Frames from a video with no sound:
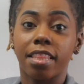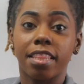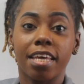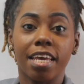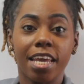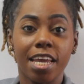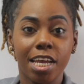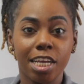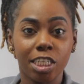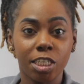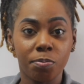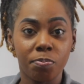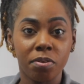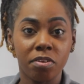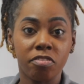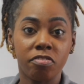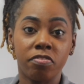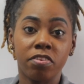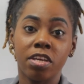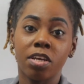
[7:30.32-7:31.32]
The
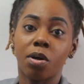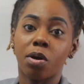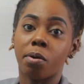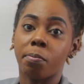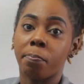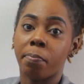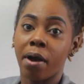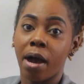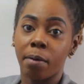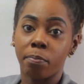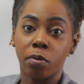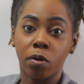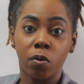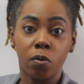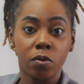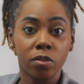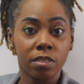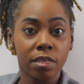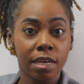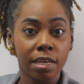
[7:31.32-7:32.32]
HPV or pap
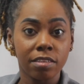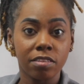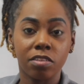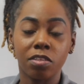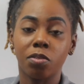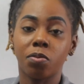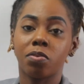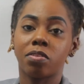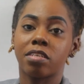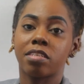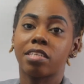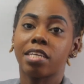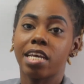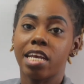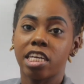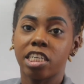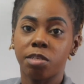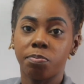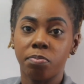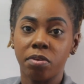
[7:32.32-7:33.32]
co-test uses
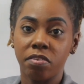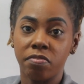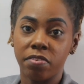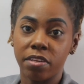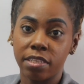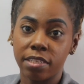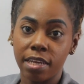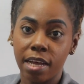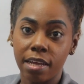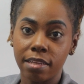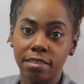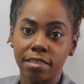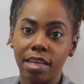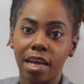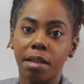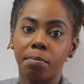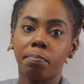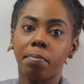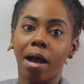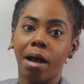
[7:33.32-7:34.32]
HPV test
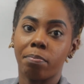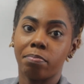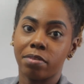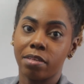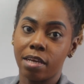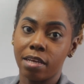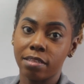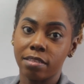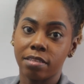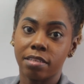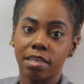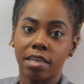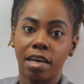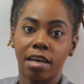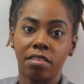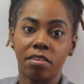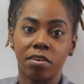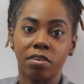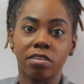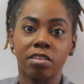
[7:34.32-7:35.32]
and pap test
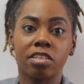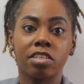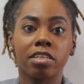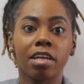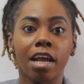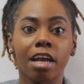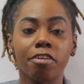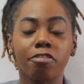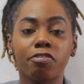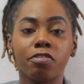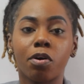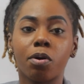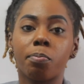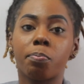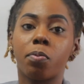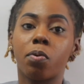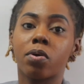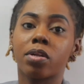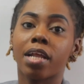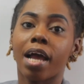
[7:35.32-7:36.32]
together to check for
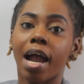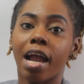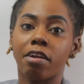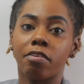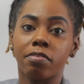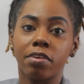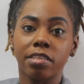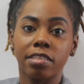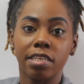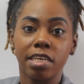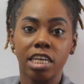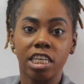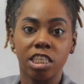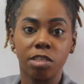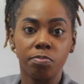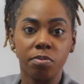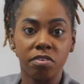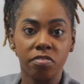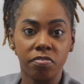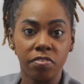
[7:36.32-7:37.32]
both high-risk
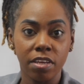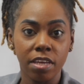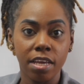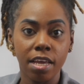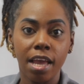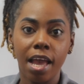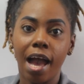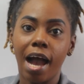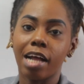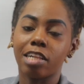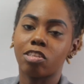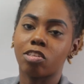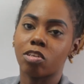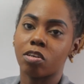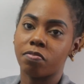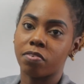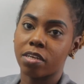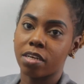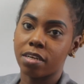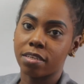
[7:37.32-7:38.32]
HPV and
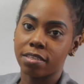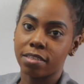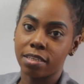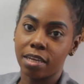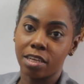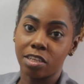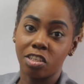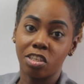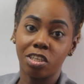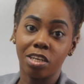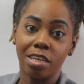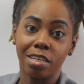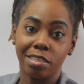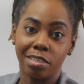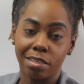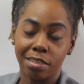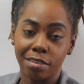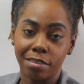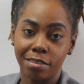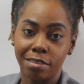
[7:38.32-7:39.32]
cervical cell
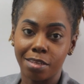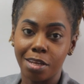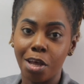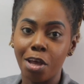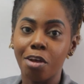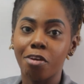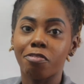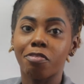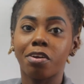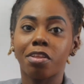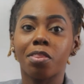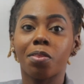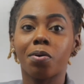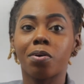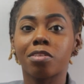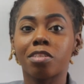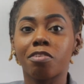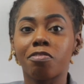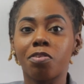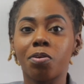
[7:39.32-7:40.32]
changes. For
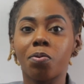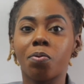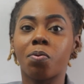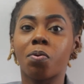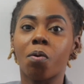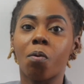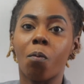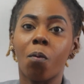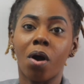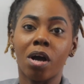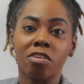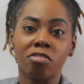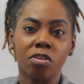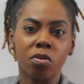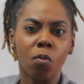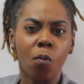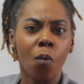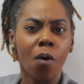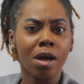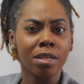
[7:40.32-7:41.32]
those of you who are
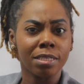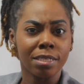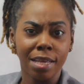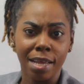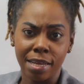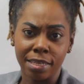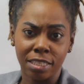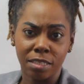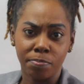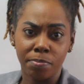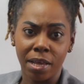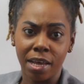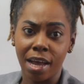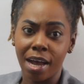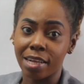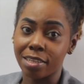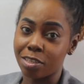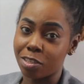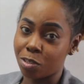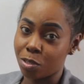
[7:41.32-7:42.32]
wondering what to expect
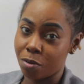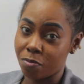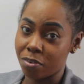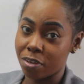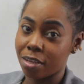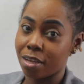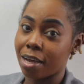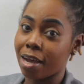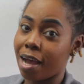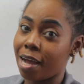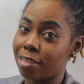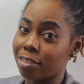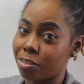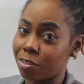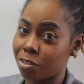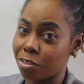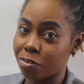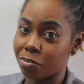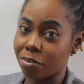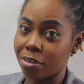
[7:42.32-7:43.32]
at a cervical
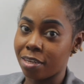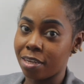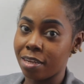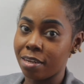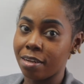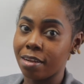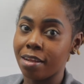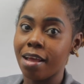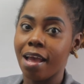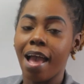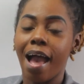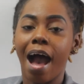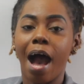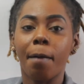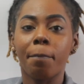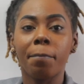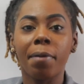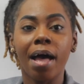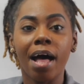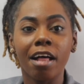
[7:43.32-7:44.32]
cancer screening,
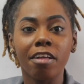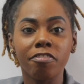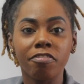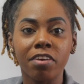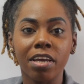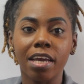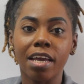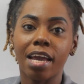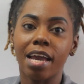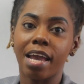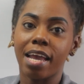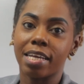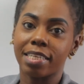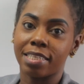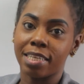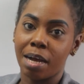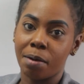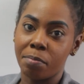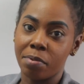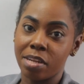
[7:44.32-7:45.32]
a pelvic
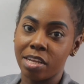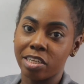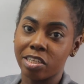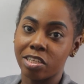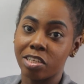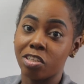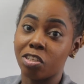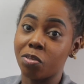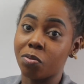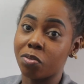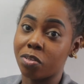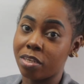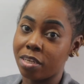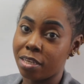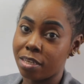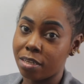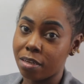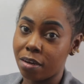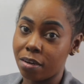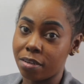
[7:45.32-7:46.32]
examination is
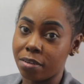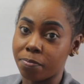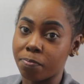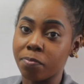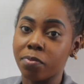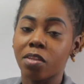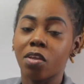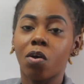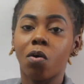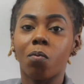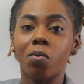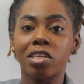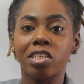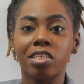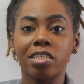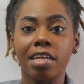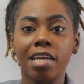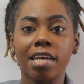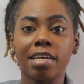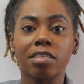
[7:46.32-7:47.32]
usually done,
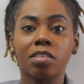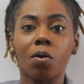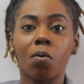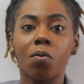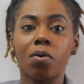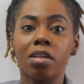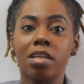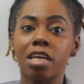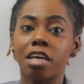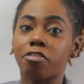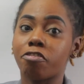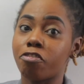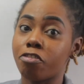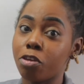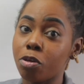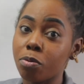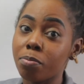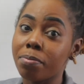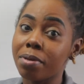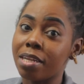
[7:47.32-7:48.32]
which takes only a
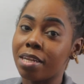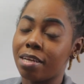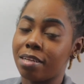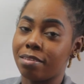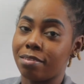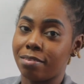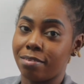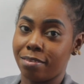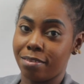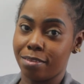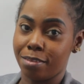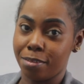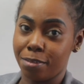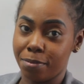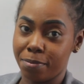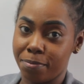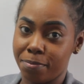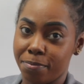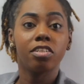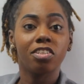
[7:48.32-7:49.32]
few minutes.
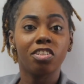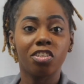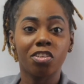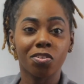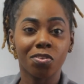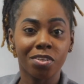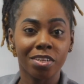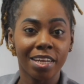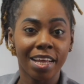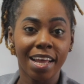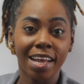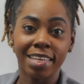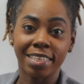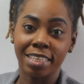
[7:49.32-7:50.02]
During the